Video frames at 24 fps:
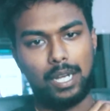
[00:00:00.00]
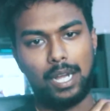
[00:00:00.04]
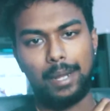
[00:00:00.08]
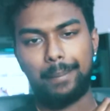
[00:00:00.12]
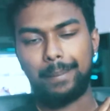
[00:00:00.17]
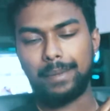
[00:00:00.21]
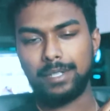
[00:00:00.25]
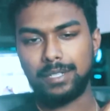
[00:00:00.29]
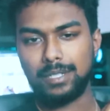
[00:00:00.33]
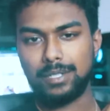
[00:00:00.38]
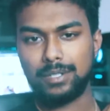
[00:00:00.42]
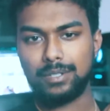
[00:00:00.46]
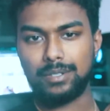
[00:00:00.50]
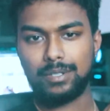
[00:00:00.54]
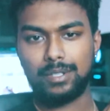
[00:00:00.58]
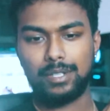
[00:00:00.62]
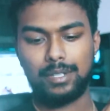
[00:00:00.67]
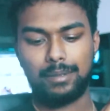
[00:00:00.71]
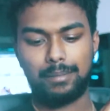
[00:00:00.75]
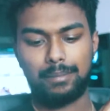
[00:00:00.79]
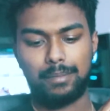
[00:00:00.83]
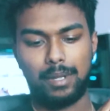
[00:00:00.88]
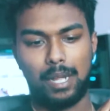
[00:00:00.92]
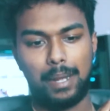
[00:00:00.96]

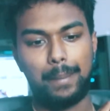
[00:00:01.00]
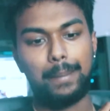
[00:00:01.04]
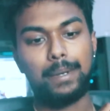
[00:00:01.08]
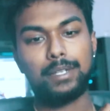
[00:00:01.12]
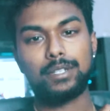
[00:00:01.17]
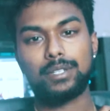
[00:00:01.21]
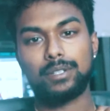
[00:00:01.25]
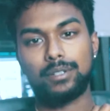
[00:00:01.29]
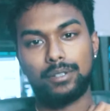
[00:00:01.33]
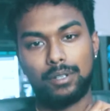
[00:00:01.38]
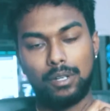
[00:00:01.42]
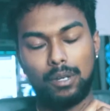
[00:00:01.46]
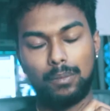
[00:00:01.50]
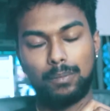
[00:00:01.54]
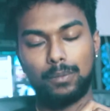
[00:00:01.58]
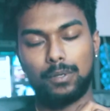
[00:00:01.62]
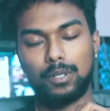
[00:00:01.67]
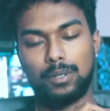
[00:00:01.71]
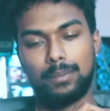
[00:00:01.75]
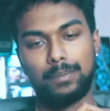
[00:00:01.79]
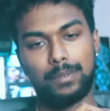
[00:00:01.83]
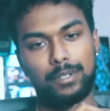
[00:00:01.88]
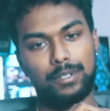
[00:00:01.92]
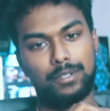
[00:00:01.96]
messaged a couple
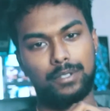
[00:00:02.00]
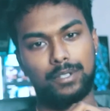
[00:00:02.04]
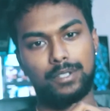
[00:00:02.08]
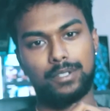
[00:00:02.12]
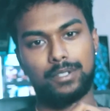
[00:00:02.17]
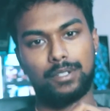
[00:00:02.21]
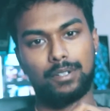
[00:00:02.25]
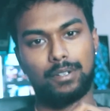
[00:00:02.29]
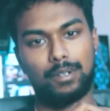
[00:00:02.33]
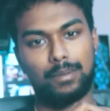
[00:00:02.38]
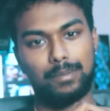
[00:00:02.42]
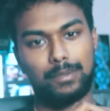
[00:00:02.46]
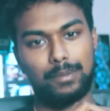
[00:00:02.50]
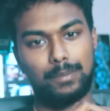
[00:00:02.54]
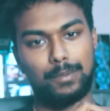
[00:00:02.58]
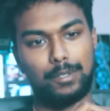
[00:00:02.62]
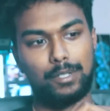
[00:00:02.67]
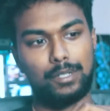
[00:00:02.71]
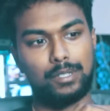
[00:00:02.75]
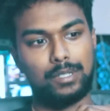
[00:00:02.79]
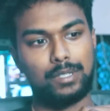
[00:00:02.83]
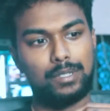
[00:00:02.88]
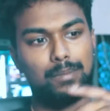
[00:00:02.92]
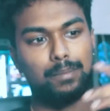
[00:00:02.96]
companies on Instagram, to be
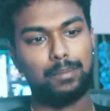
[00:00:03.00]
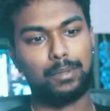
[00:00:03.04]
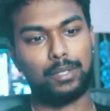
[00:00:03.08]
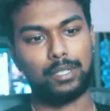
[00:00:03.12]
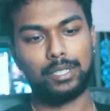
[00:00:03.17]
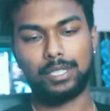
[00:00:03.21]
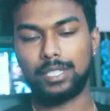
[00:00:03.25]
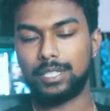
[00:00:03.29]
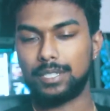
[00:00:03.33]
honest, but